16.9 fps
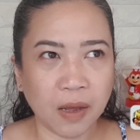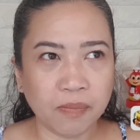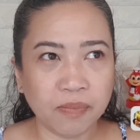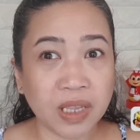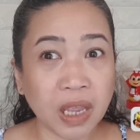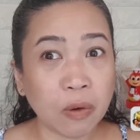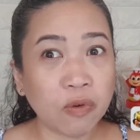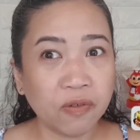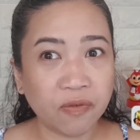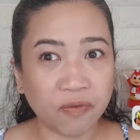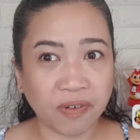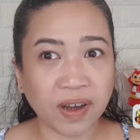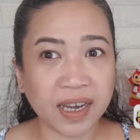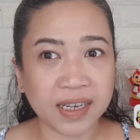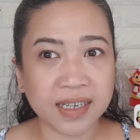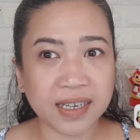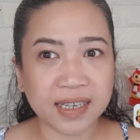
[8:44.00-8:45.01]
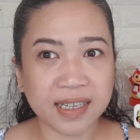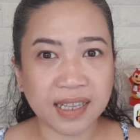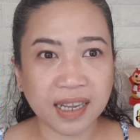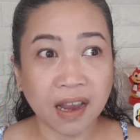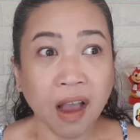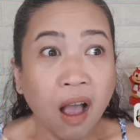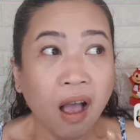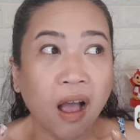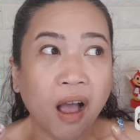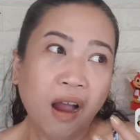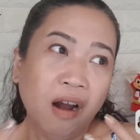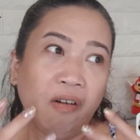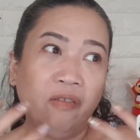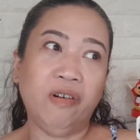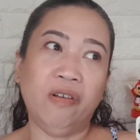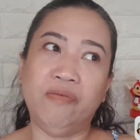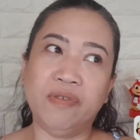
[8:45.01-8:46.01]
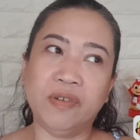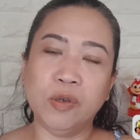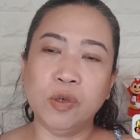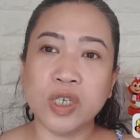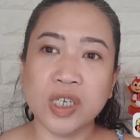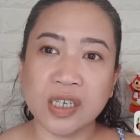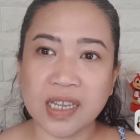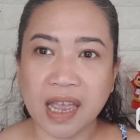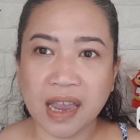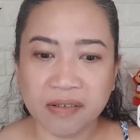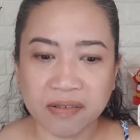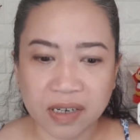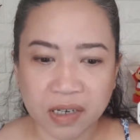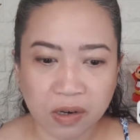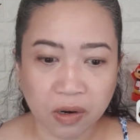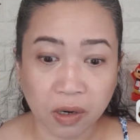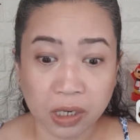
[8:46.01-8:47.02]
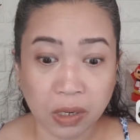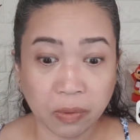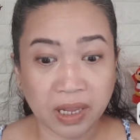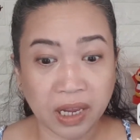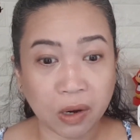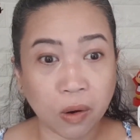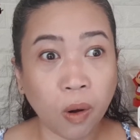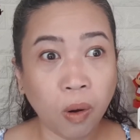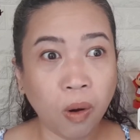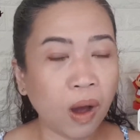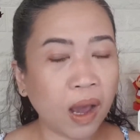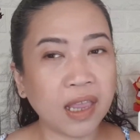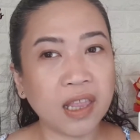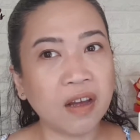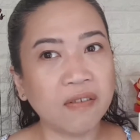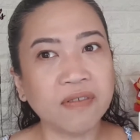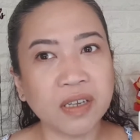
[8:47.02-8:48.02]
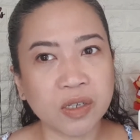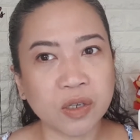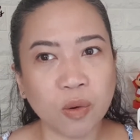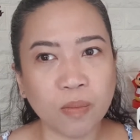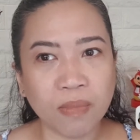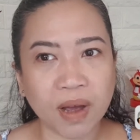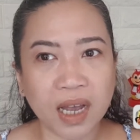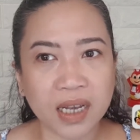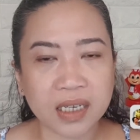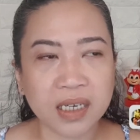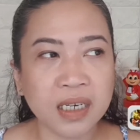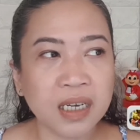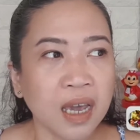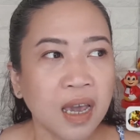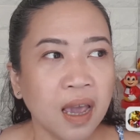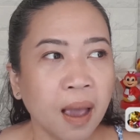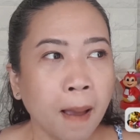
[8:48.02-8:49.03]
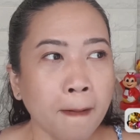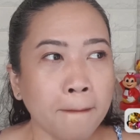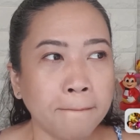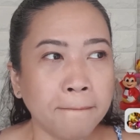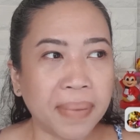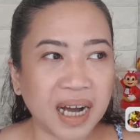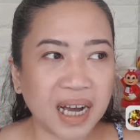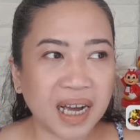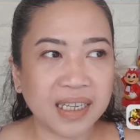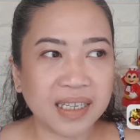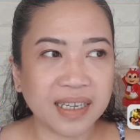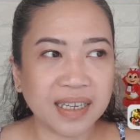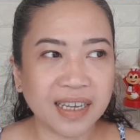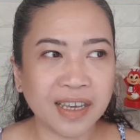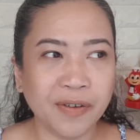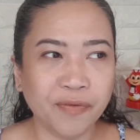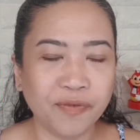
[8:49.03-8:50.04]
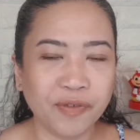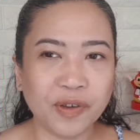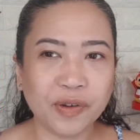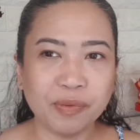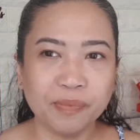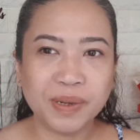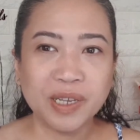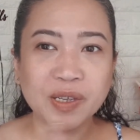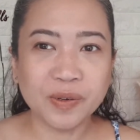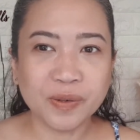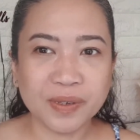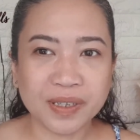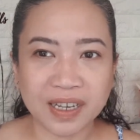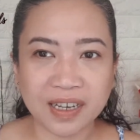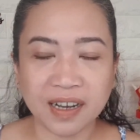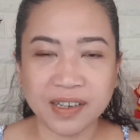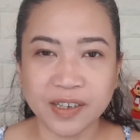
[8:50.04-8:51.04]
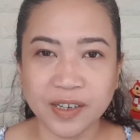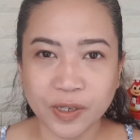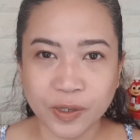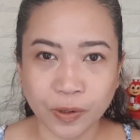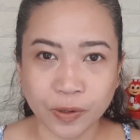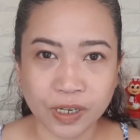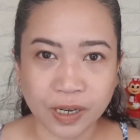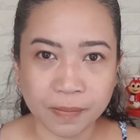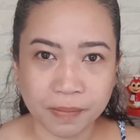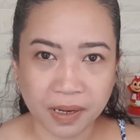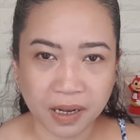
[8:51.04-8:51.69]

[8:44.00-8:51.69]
They would find it like revolutionary, or they would like, oh, I love this so much. But if you've been using other tone up